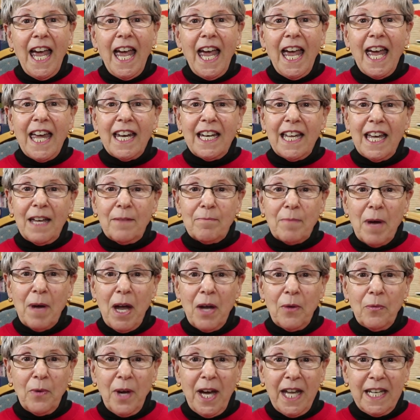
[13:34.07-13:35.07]
And at
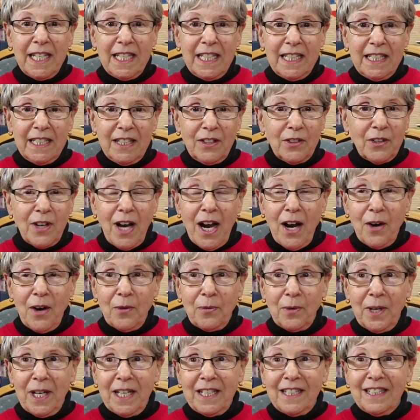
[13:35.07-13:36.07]
my wedding, or
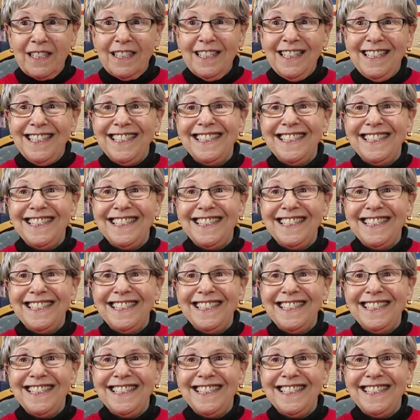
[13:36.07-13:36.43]
our wedding,